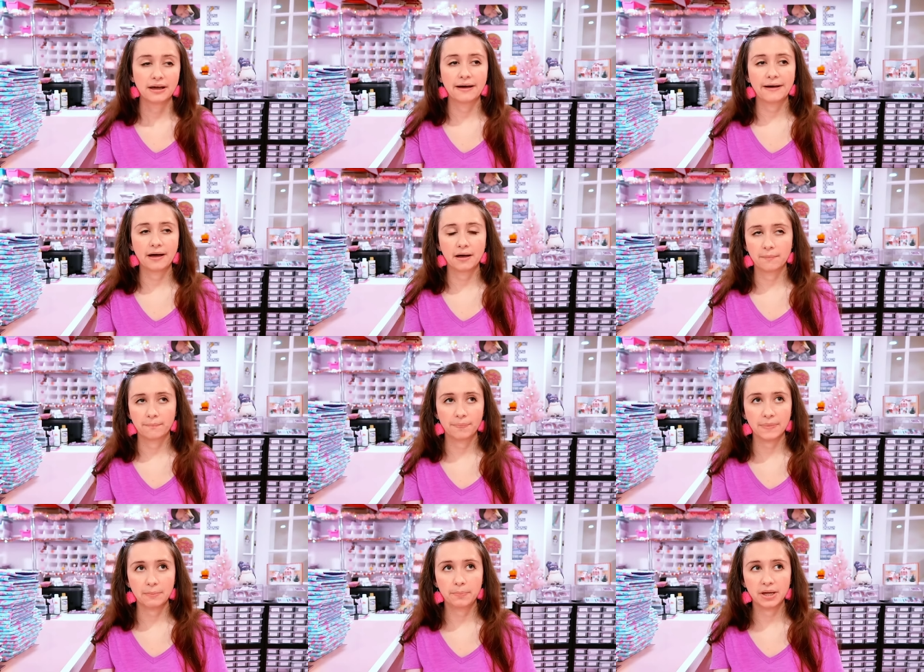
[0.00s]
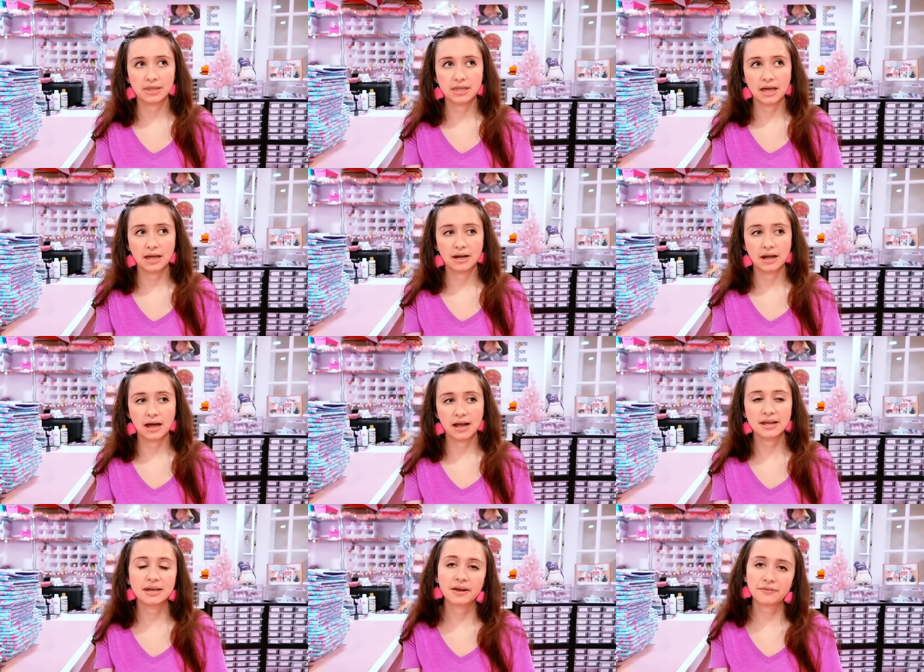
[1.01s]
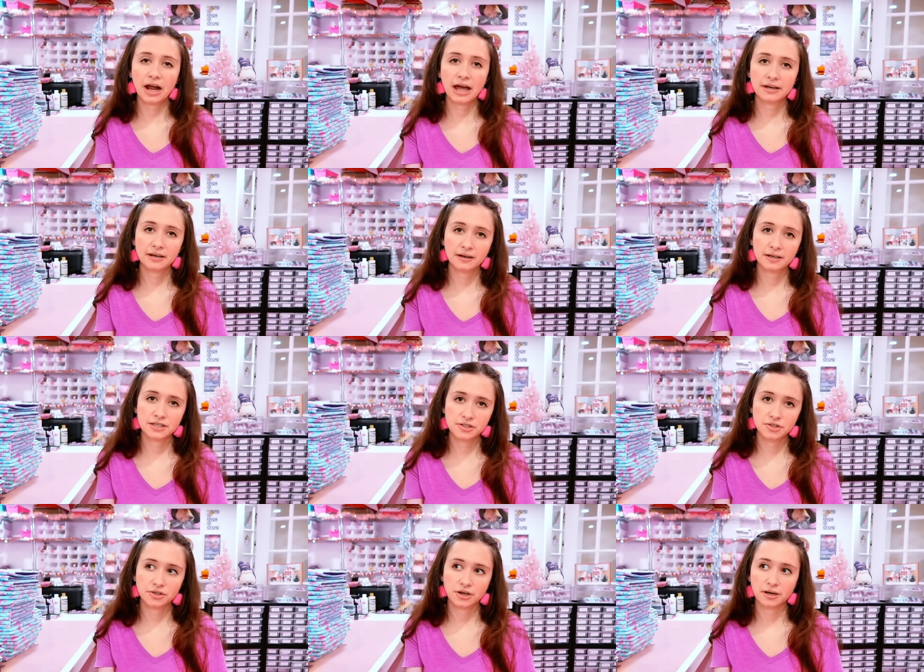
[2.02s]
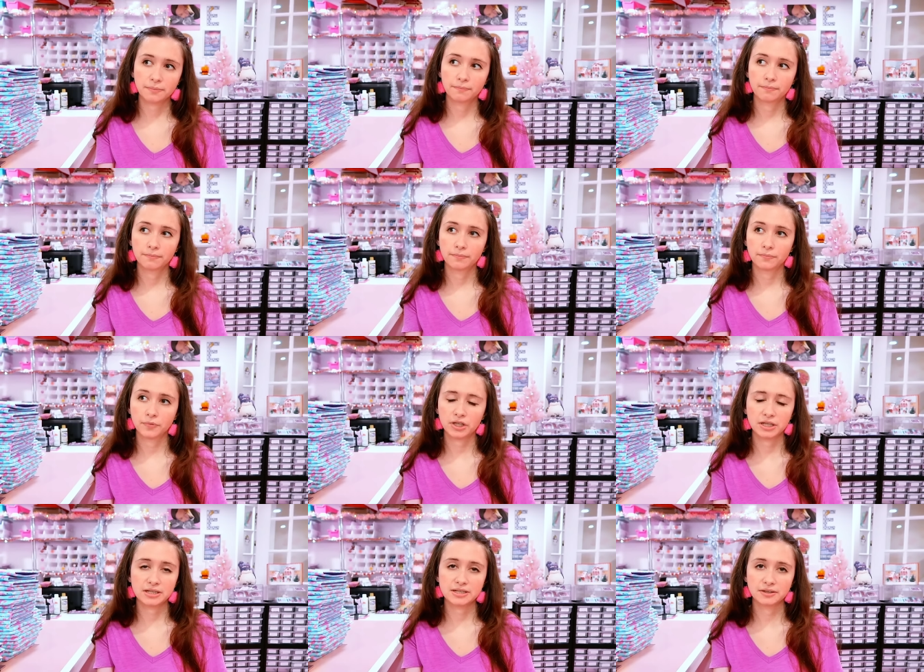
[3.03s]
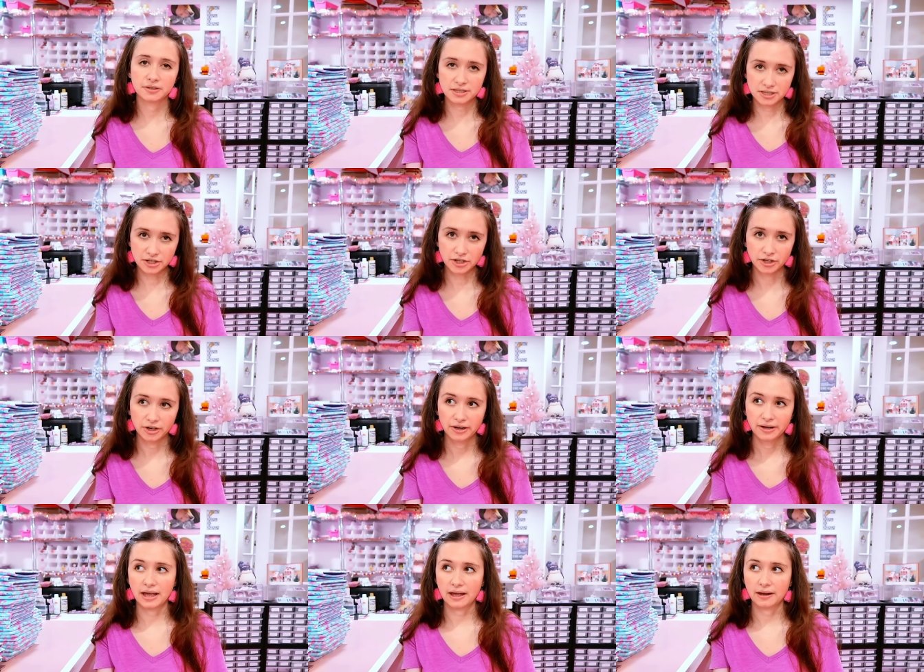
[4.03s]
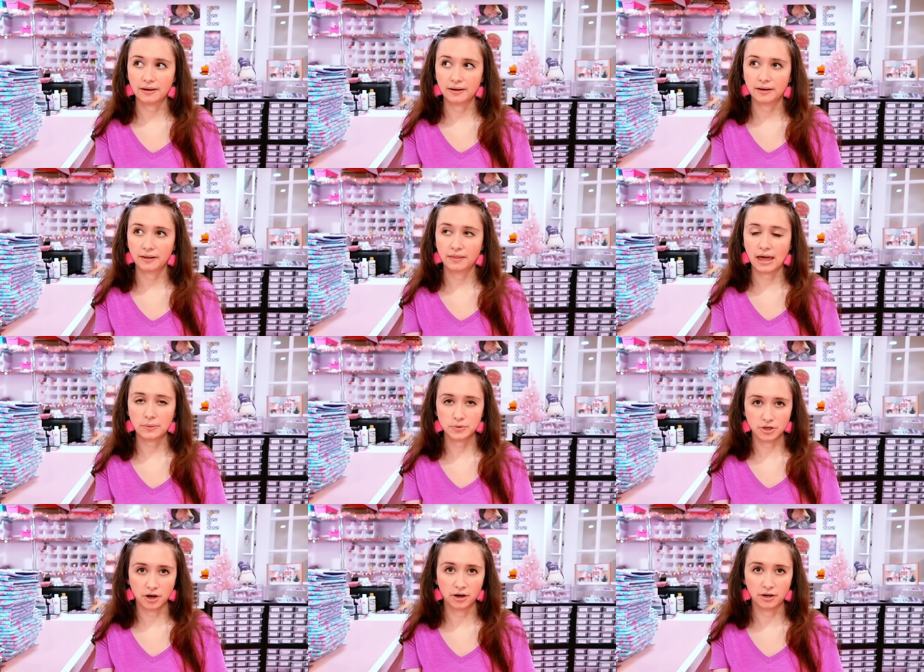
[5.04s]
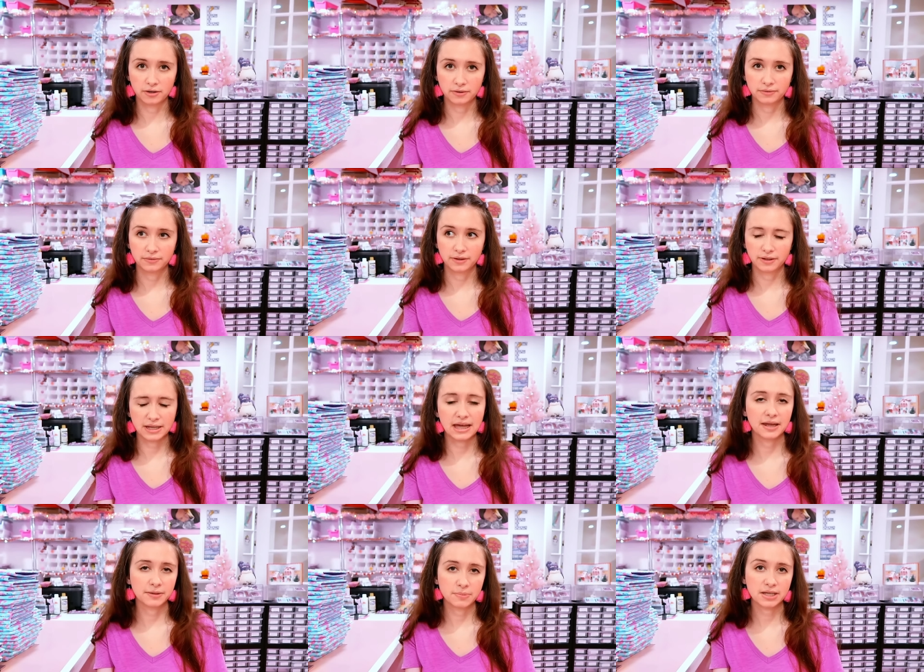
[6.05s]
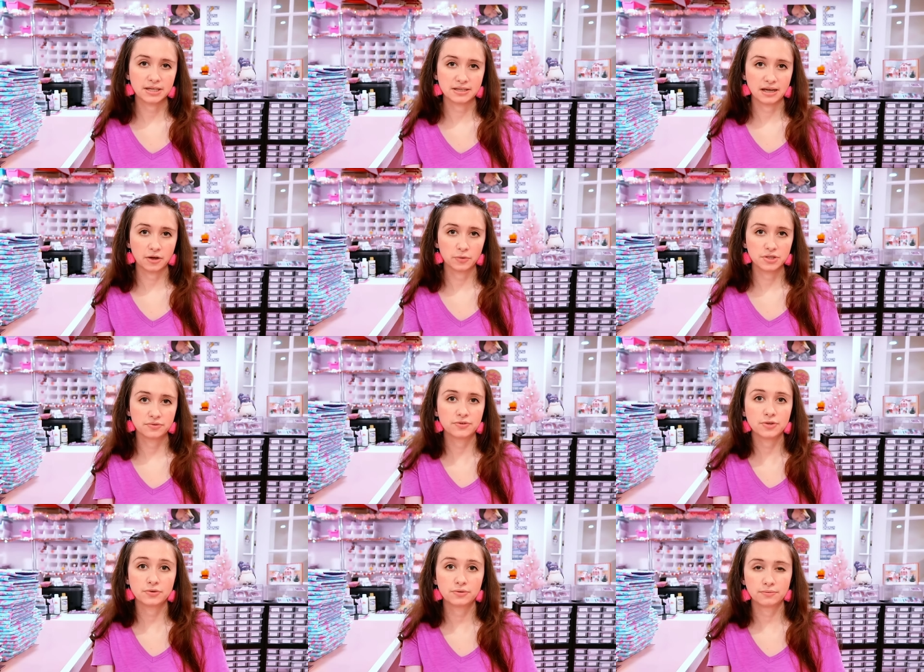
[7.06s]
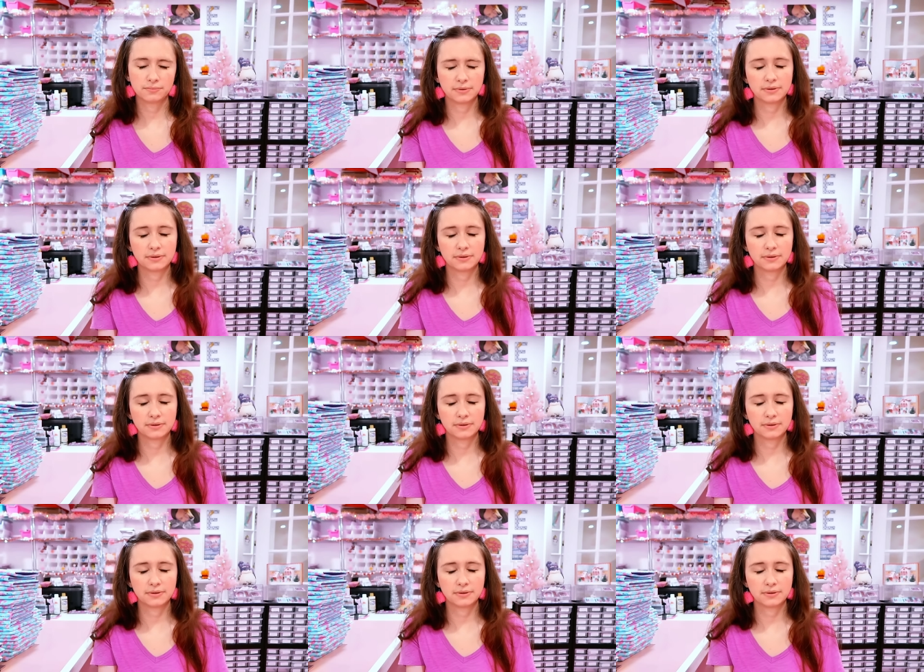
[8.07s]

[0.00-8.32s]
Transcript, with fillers: Um, but then I had never had it on Instagram really until this year, and that was hard again because I always viewed